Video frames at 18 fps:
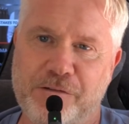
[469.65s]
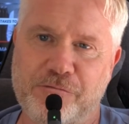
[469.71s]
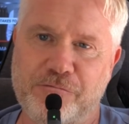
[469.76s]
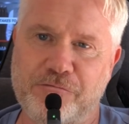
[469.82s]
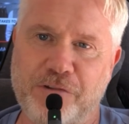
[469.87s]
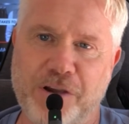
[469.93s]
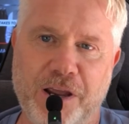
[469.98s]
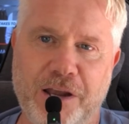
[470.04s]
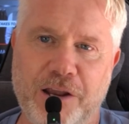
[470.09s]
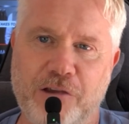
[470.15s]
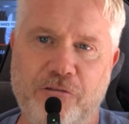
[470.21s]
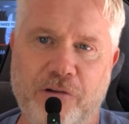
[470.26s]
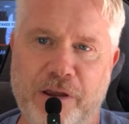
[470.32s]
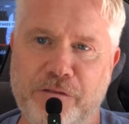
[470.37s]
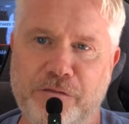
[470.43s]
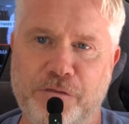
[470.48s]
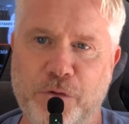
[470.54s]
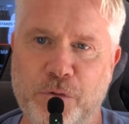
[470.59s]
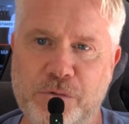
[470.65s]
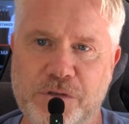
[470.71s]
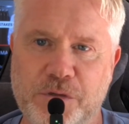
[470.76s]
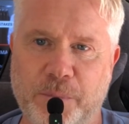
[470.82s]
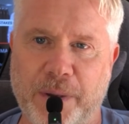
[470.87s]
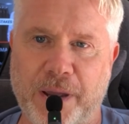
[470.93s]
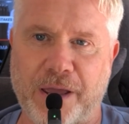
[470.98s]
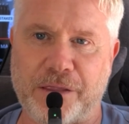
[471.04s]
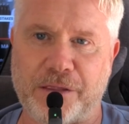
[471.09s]
Really great thoughts
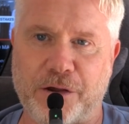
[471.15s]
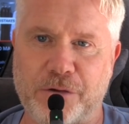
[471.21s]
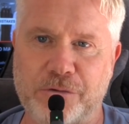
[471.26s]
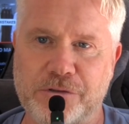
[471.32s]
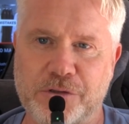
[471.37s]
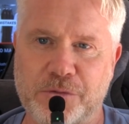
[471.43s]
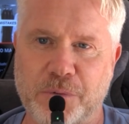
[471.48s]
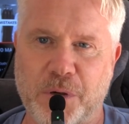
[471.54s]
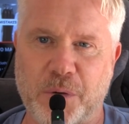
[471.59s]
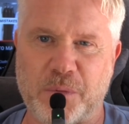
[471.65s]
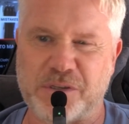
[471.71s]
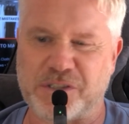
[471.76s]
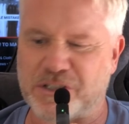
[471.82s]
about those as well,